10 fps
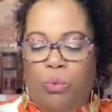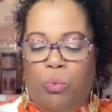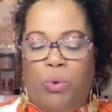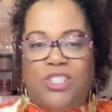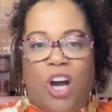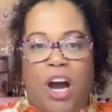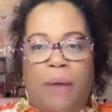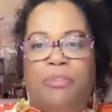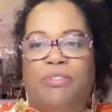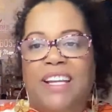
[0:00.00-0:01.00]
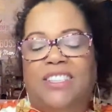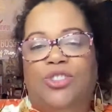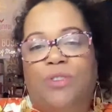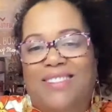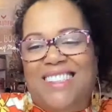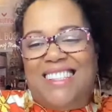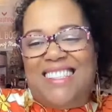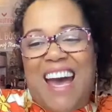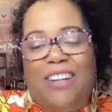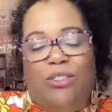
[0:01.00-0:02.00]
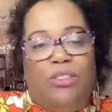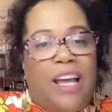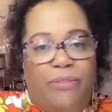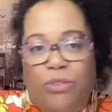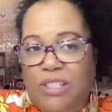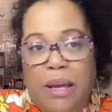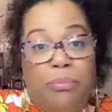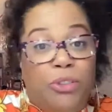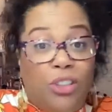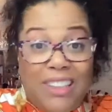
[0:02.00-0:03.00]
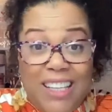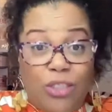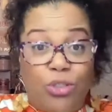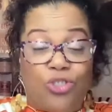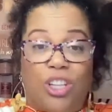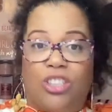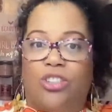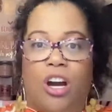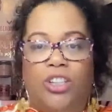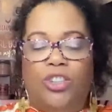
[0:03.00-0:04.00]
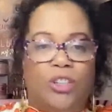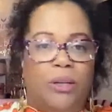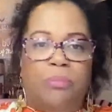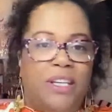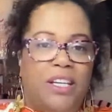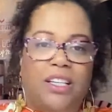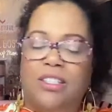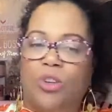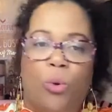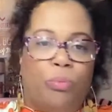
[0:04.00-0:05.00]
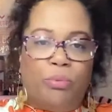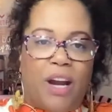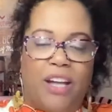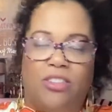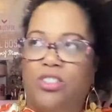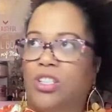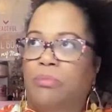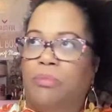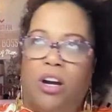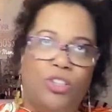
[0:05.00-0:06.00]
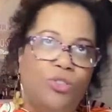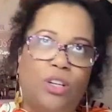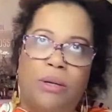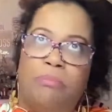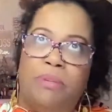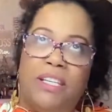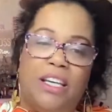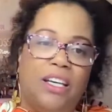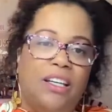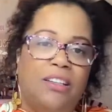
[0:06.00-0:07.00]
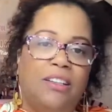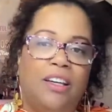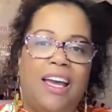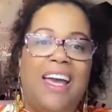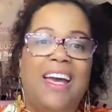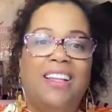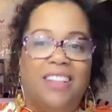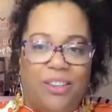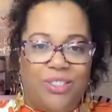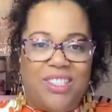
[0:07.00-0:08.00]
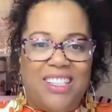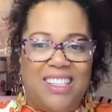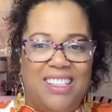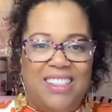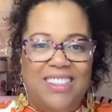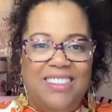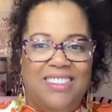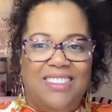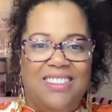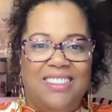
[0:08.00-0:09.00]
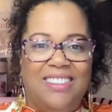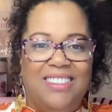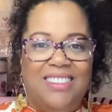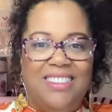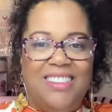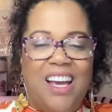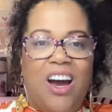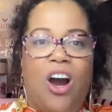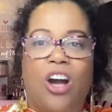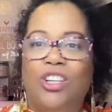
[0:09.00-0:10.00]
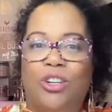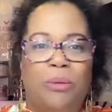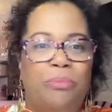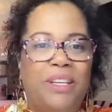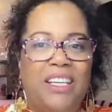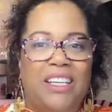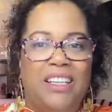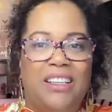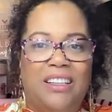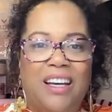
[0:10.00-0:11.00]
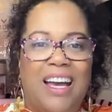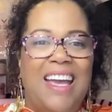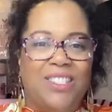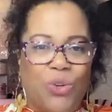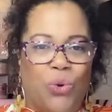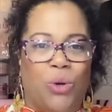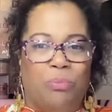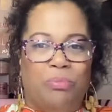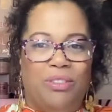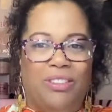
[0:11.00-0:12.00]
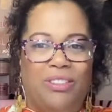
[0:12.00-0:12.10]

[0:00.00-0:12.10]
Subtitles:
with your operations, you have to decide on, like, for example, your legal structure. Are you going to be a sole proprietorship? Are you going to be a LLC? Are you going to be a S corp?